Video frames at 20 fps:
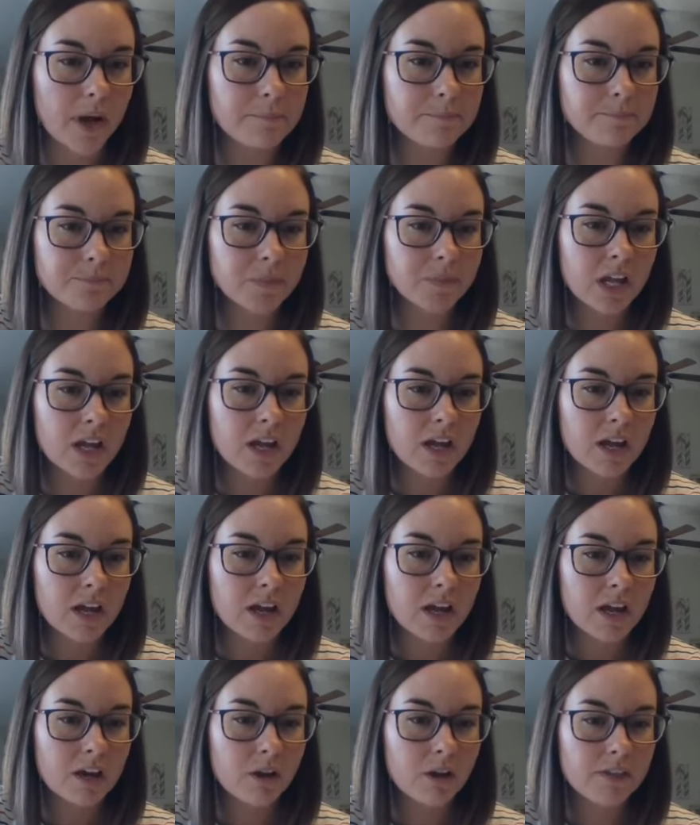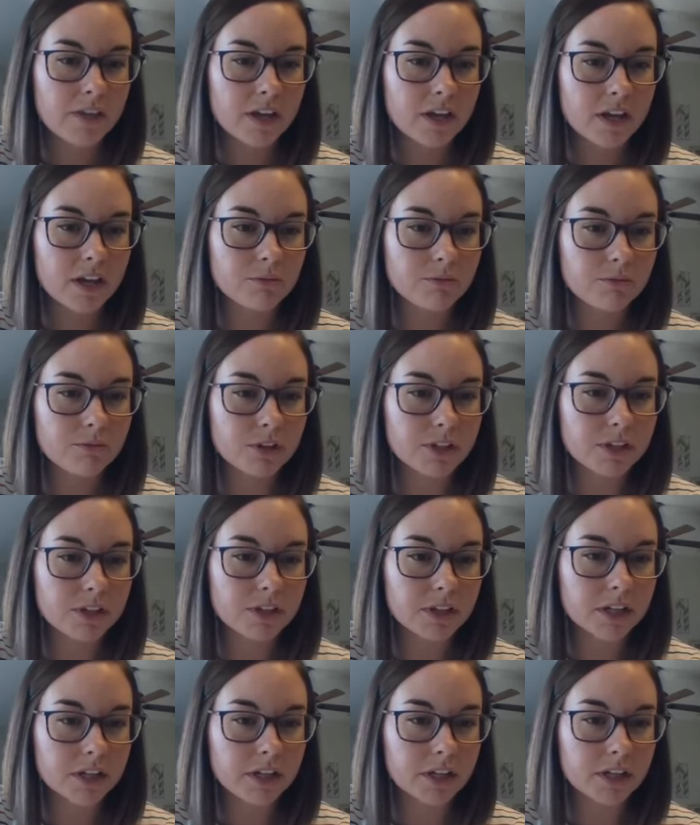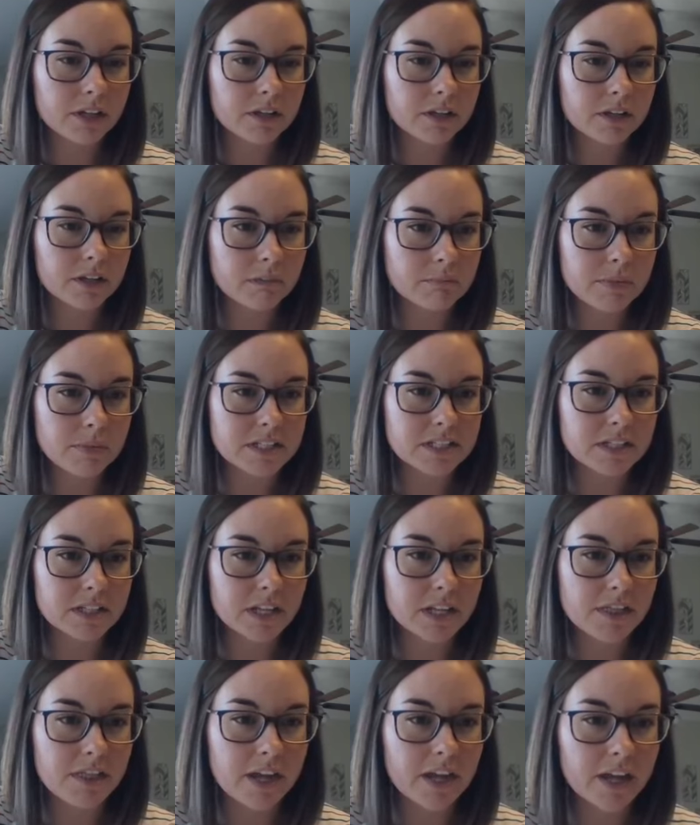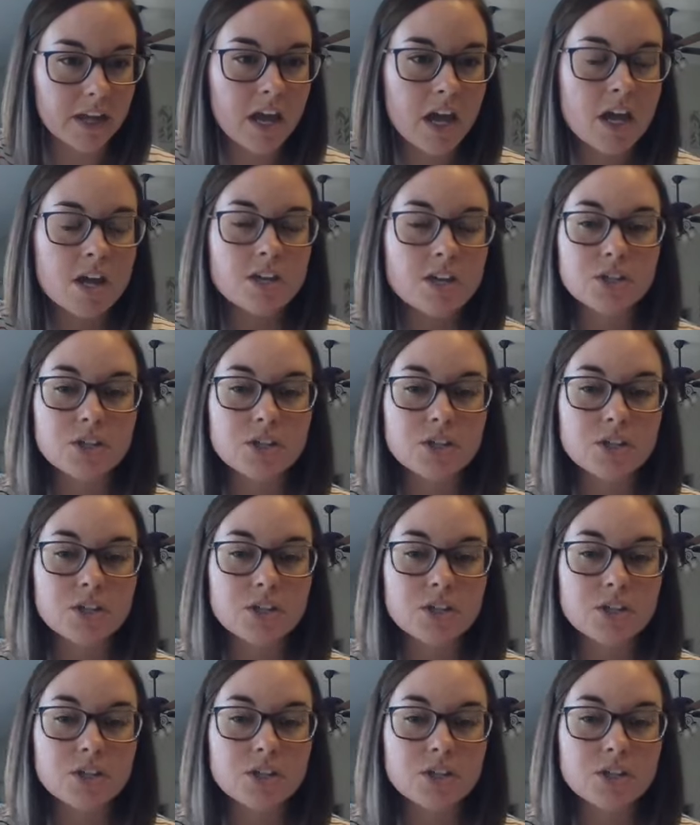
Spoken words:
Okay, I don't think I really missed anything.